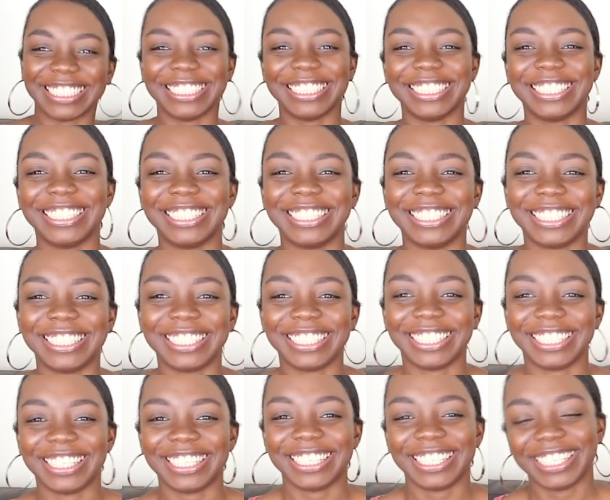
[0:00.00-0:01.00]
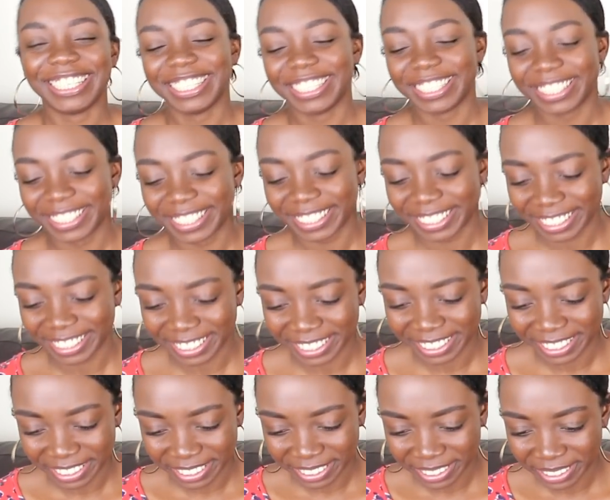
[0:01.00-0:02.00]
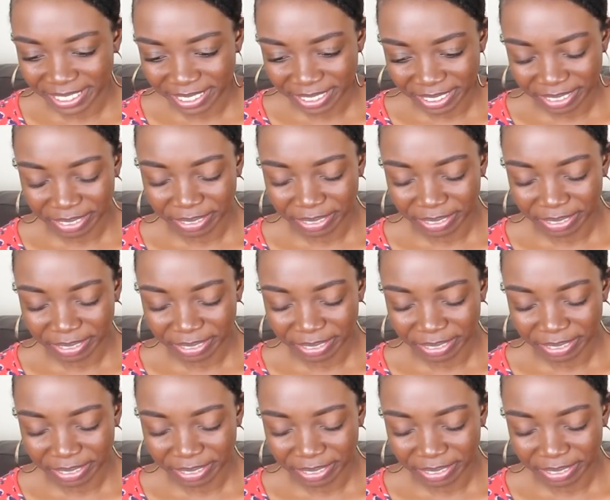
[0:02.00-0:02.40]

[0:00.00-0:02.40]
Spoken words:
No words are spoken by the person on screen.